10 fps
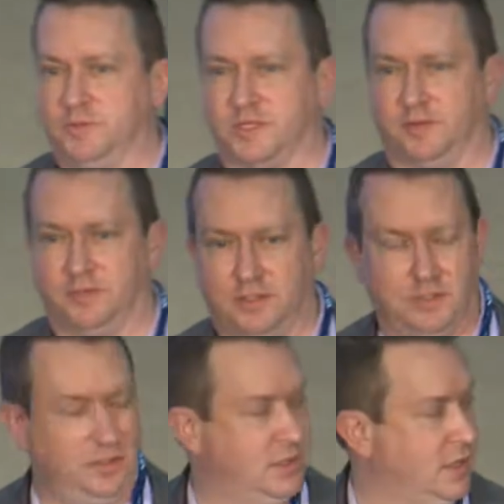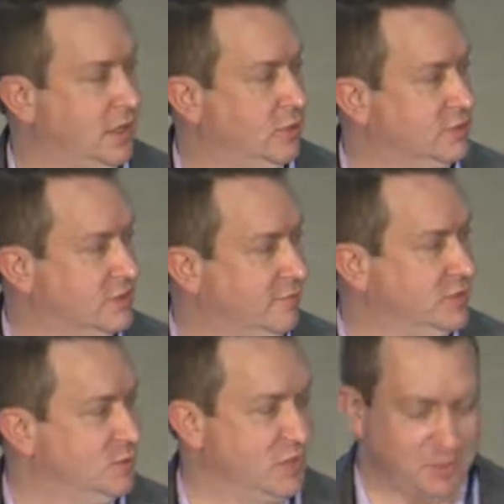Silva. Chris
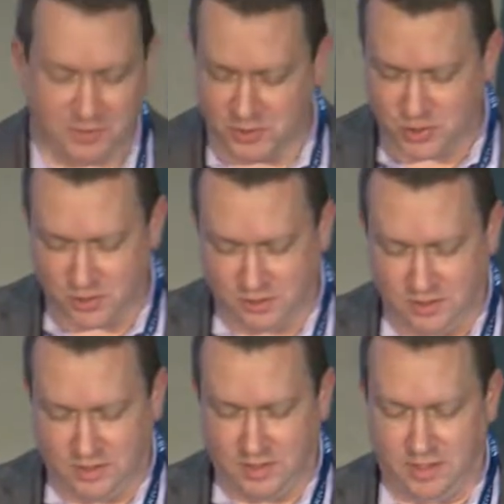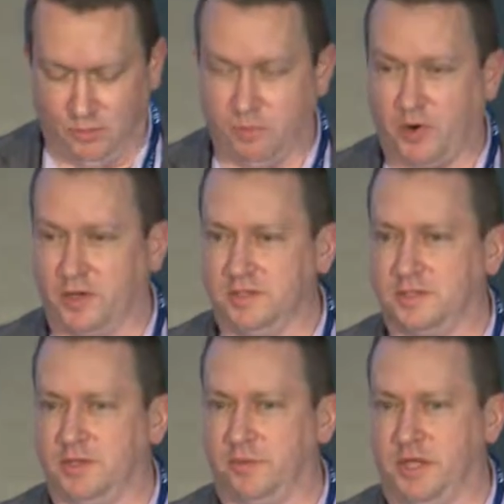Evans will be up here shortly. We're part of the
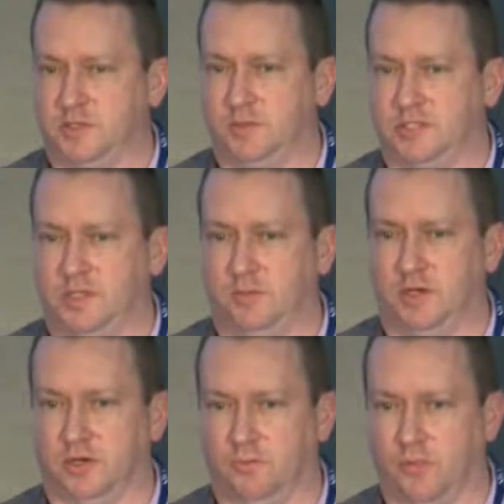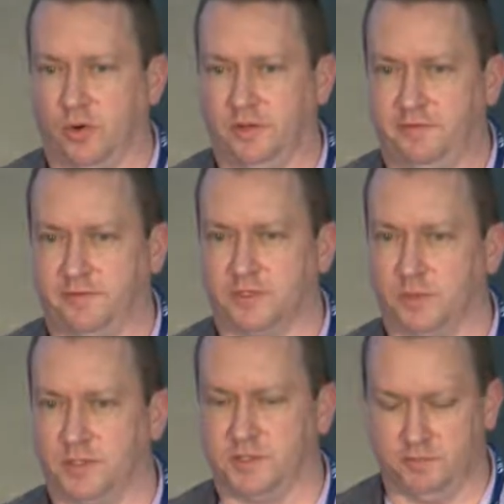senior management team here in Portland for
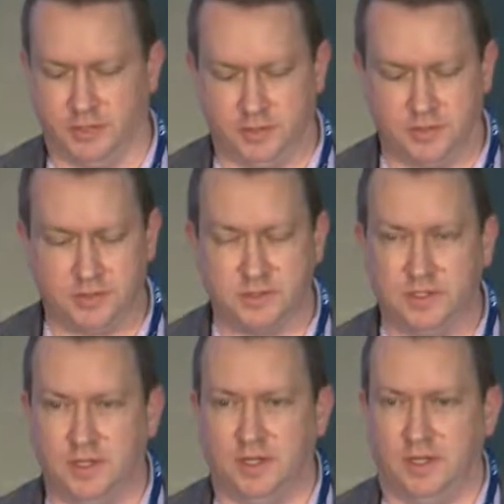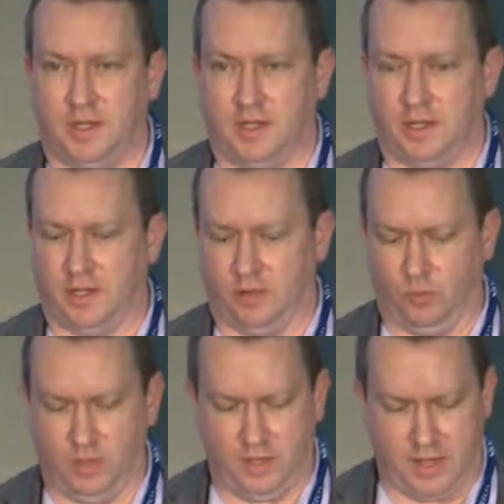Swinerton Builders.
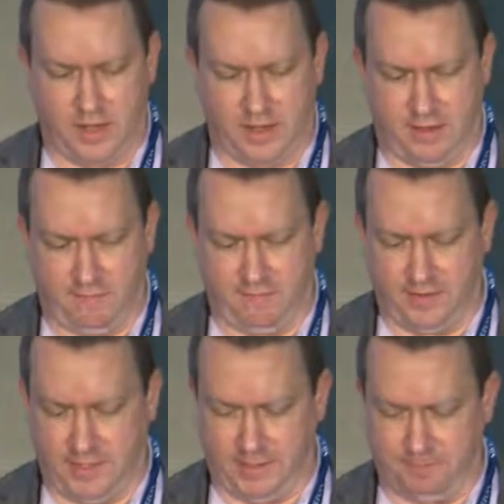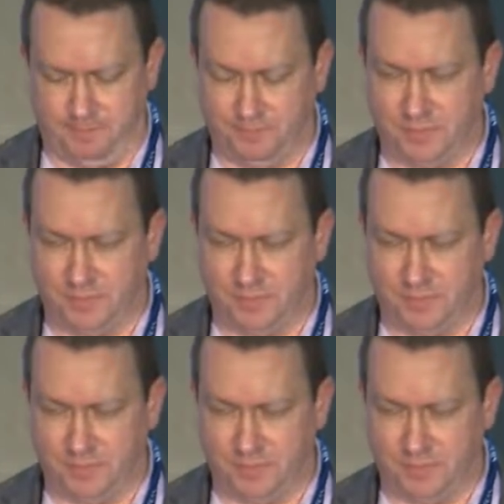Swinerton